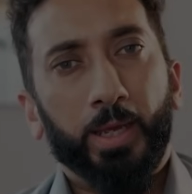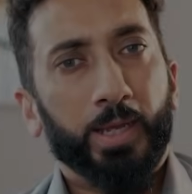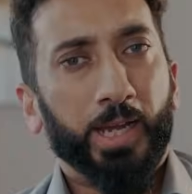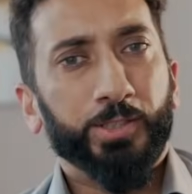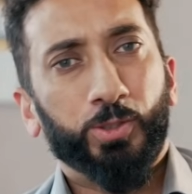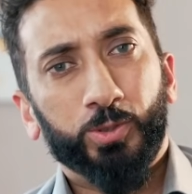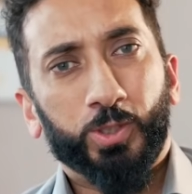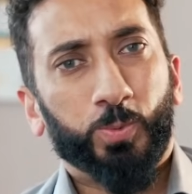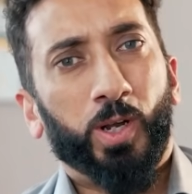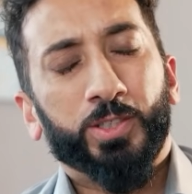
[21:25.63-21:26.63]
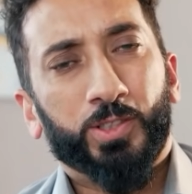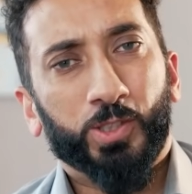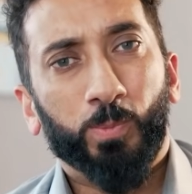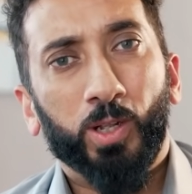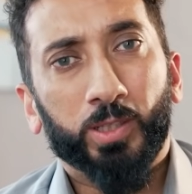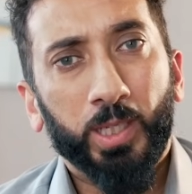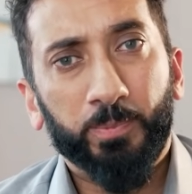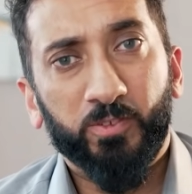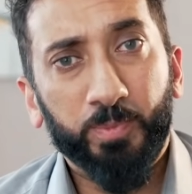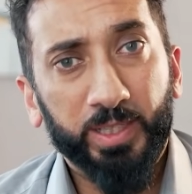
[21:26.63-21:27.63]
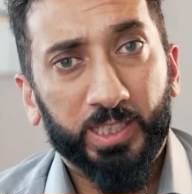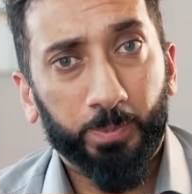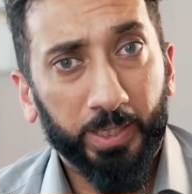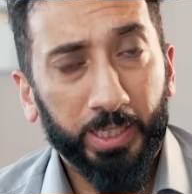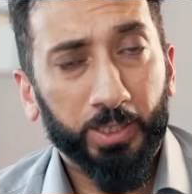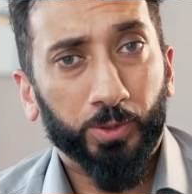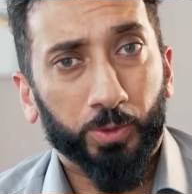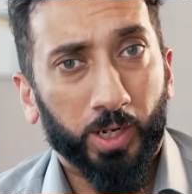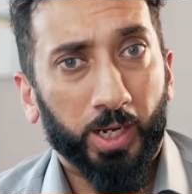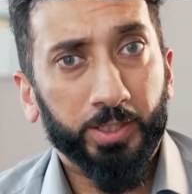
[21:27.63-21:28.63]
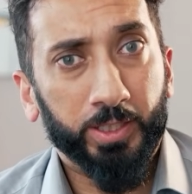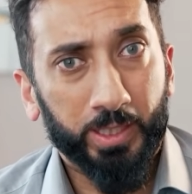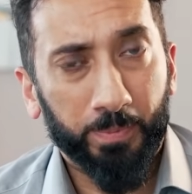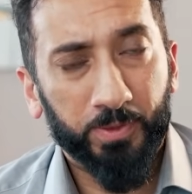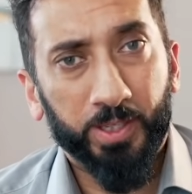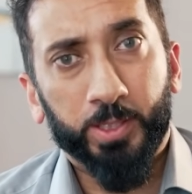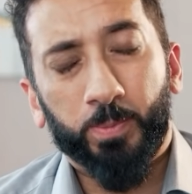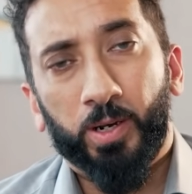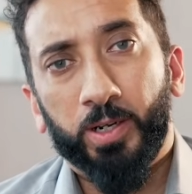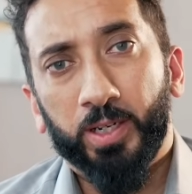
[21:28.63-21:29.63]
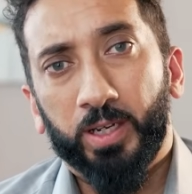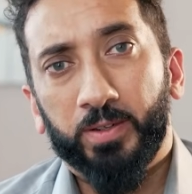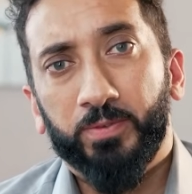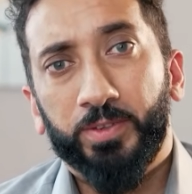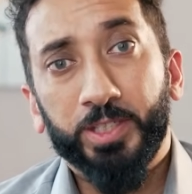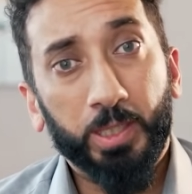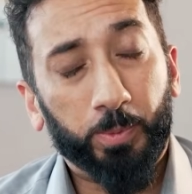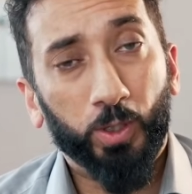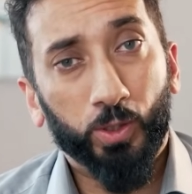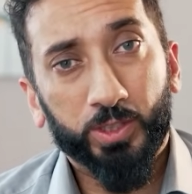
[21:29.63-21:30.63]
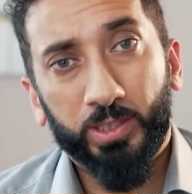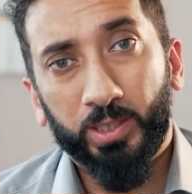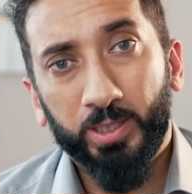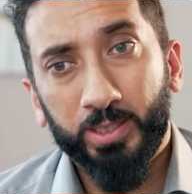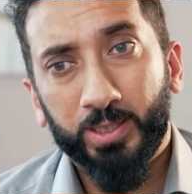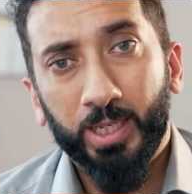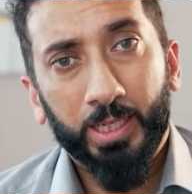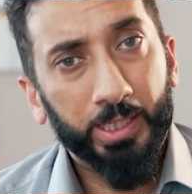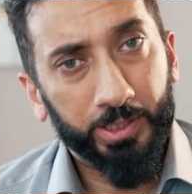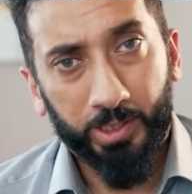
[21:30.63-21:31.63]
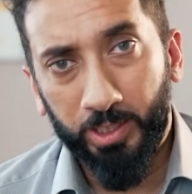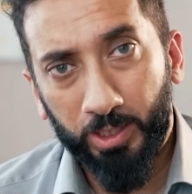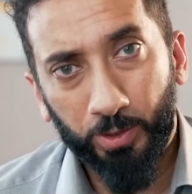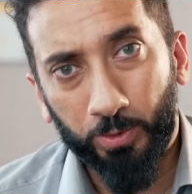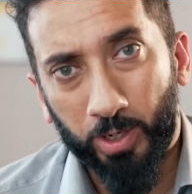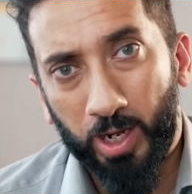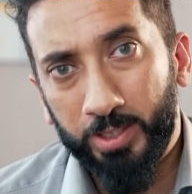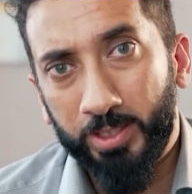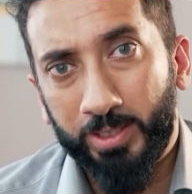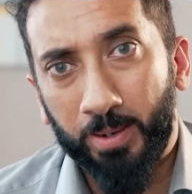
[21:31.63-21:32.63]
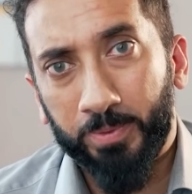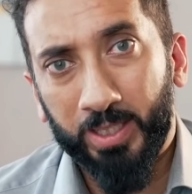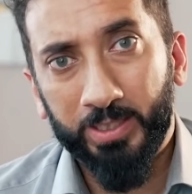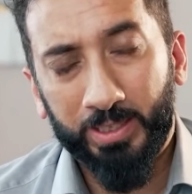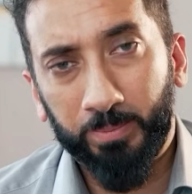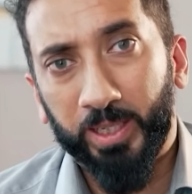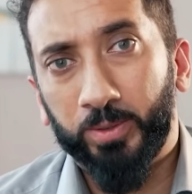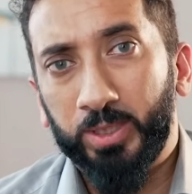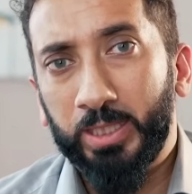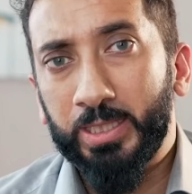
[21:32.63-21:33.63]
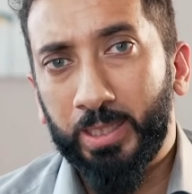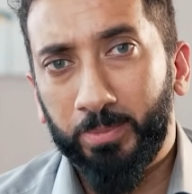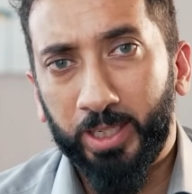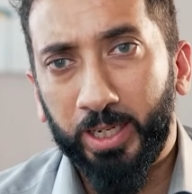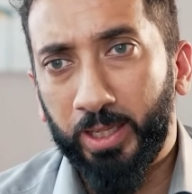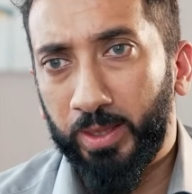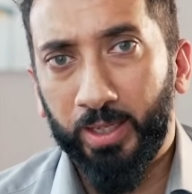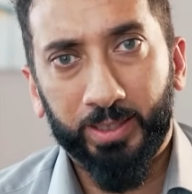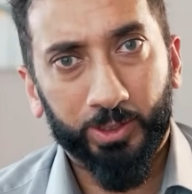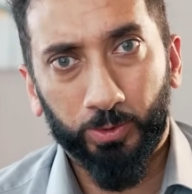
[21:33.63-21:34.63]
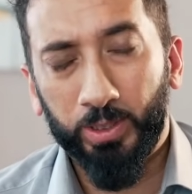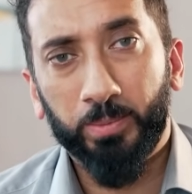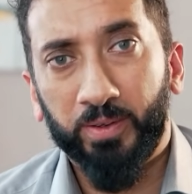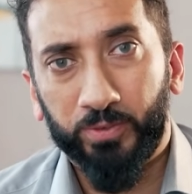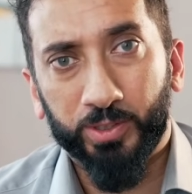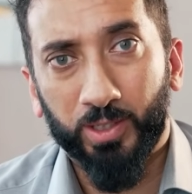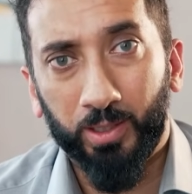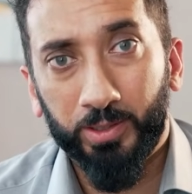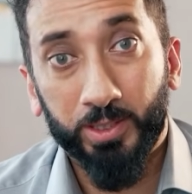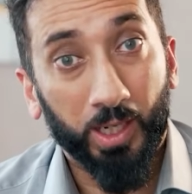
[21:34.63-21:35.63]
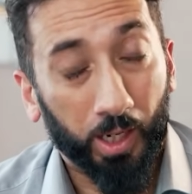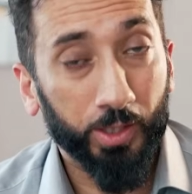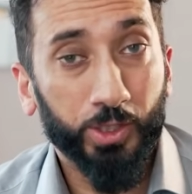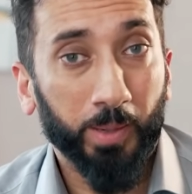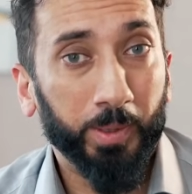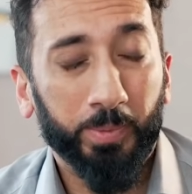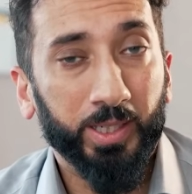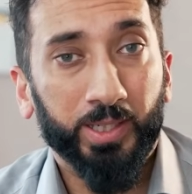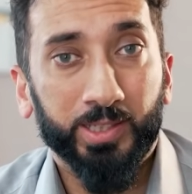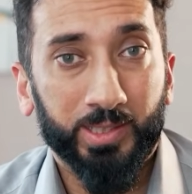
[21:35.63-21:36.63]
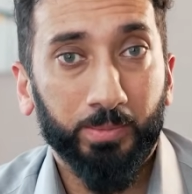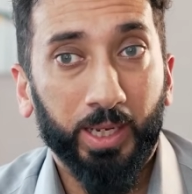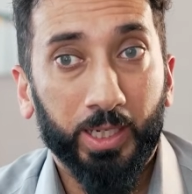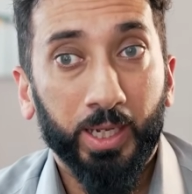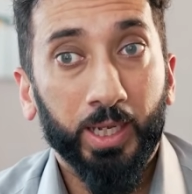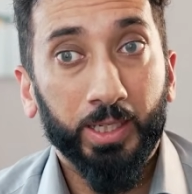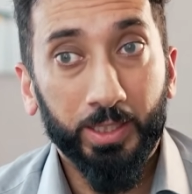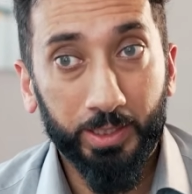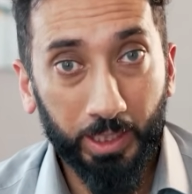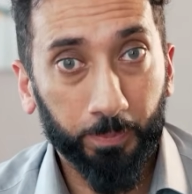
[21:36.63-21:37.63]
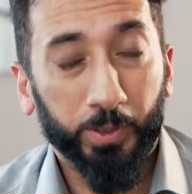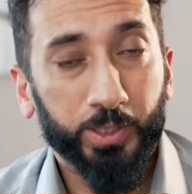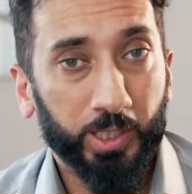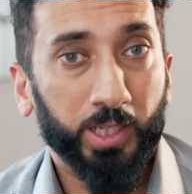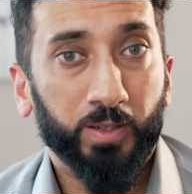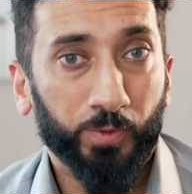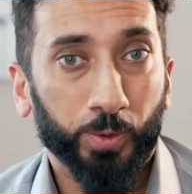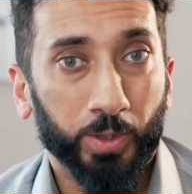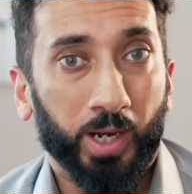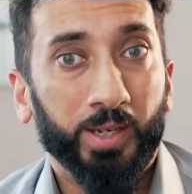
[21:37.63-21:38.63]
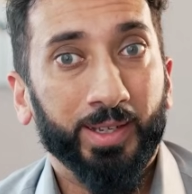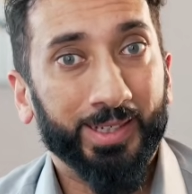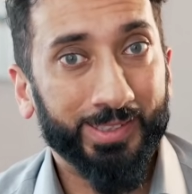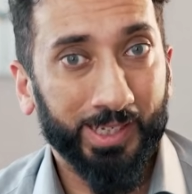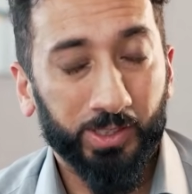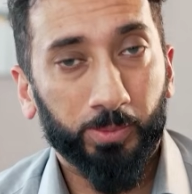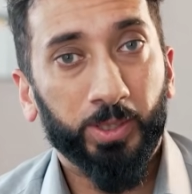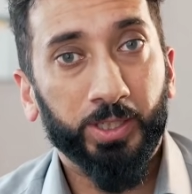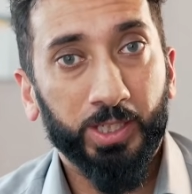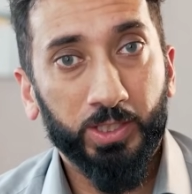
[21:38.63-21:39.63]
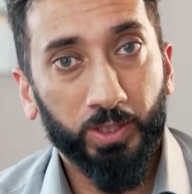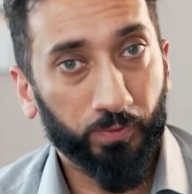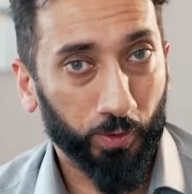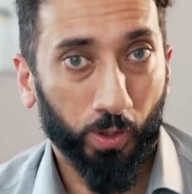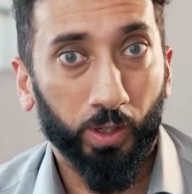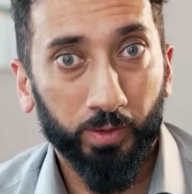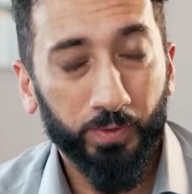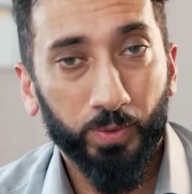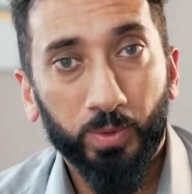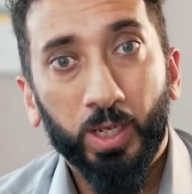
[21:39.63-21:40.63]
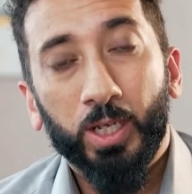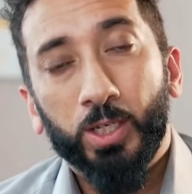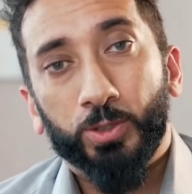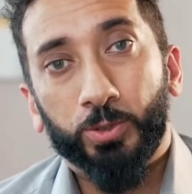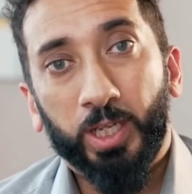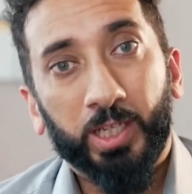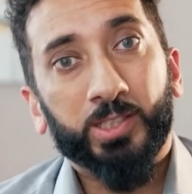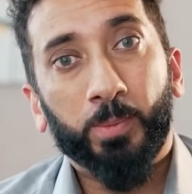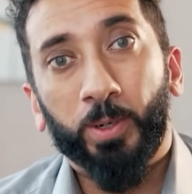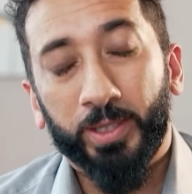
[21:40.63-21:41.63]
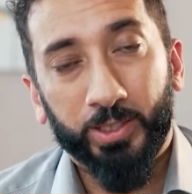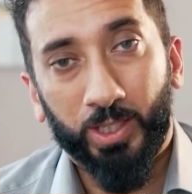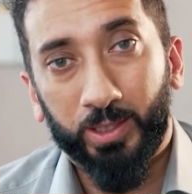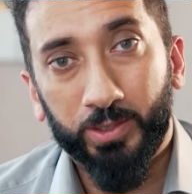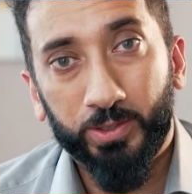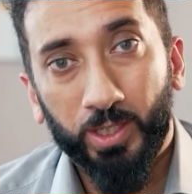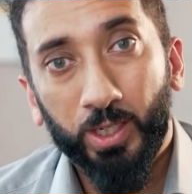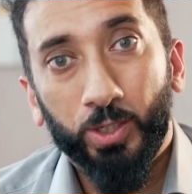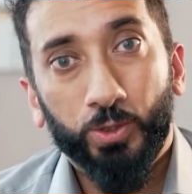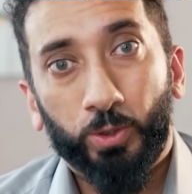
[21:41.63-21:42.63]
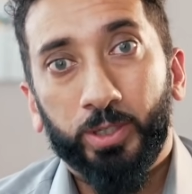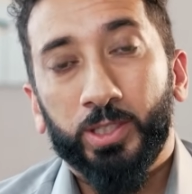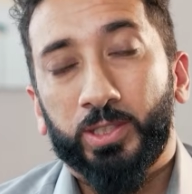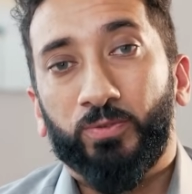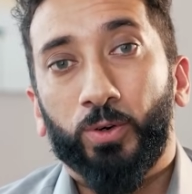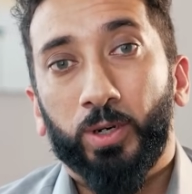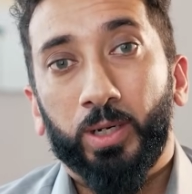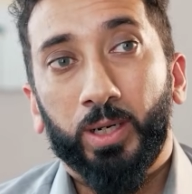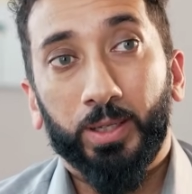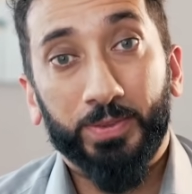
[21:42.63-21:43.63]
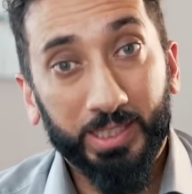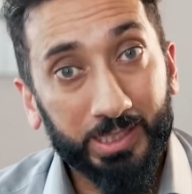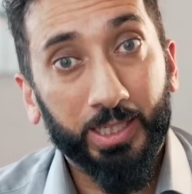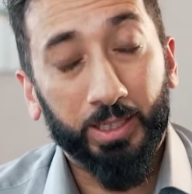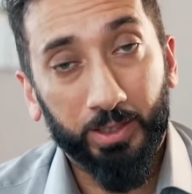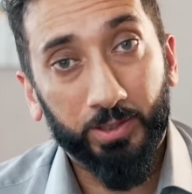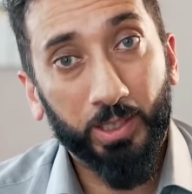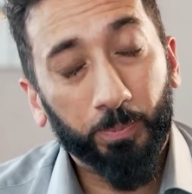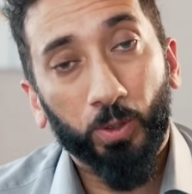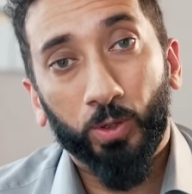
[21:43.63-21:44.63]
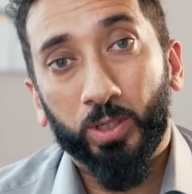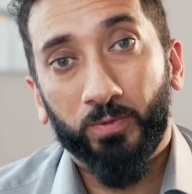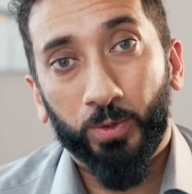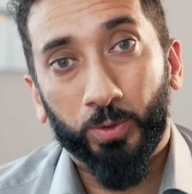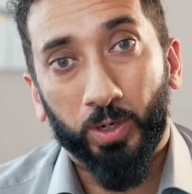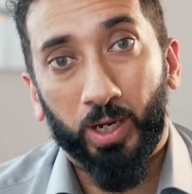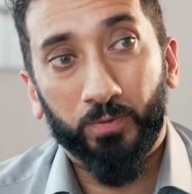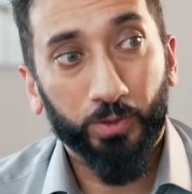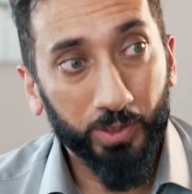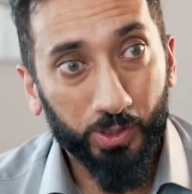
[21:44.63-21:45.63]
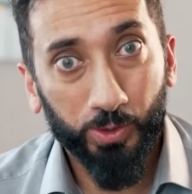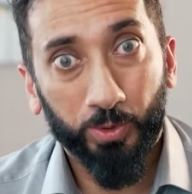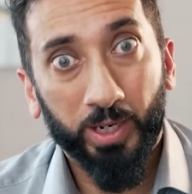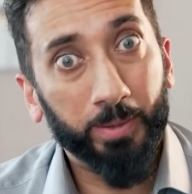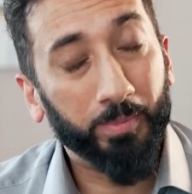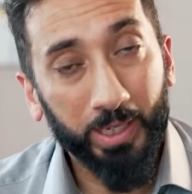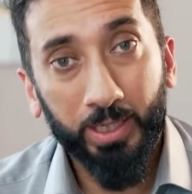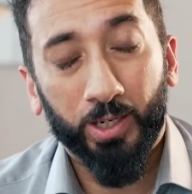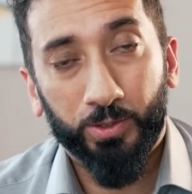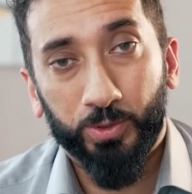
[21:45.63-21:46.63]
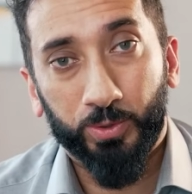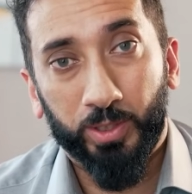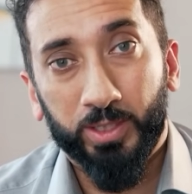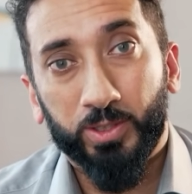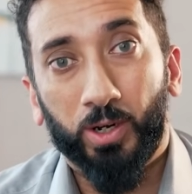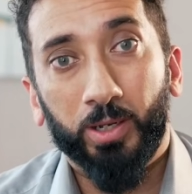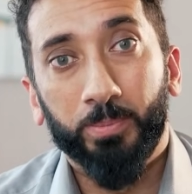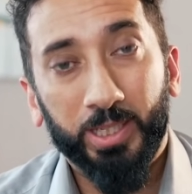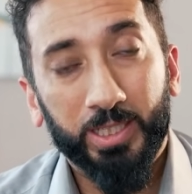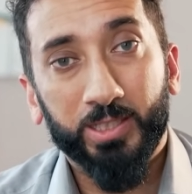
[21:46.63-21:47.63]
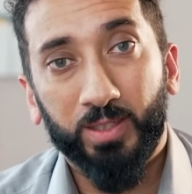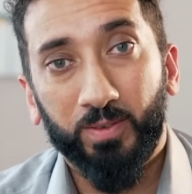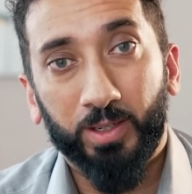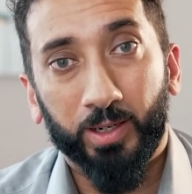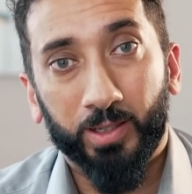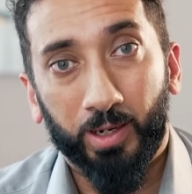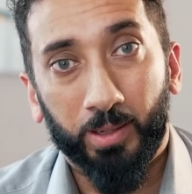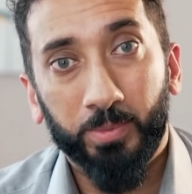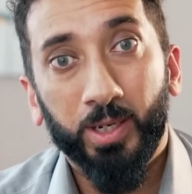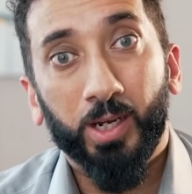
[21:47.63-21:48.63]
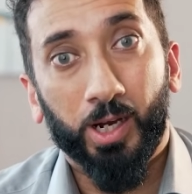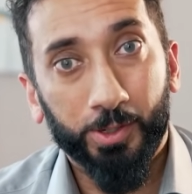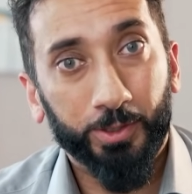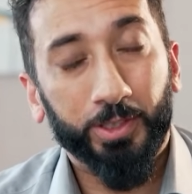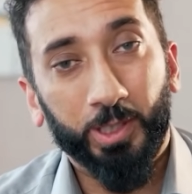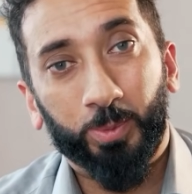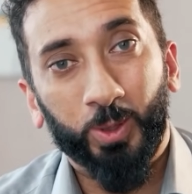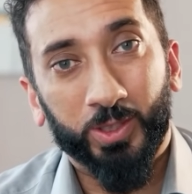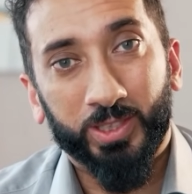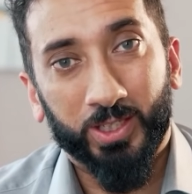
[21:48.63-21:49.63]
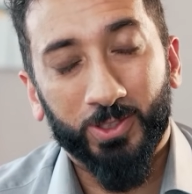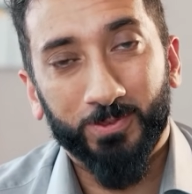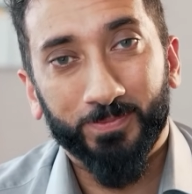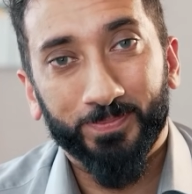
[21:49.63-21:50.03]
Hey guys, you just watched a small clip of me explaining the Quran in depth as part of the Deeper Look series. Studying the Quran in depth can seem like a really intimidating thing that's only meant for scholars. Our job at Bayyinah is to make deeper study of the Quran accessible and easy for all of you. So take us up on that challenge. Join us for this study, the Deeper Look of the Quran, for this surah and many other surahs on BayyinahTV.com under the Deeper Look section.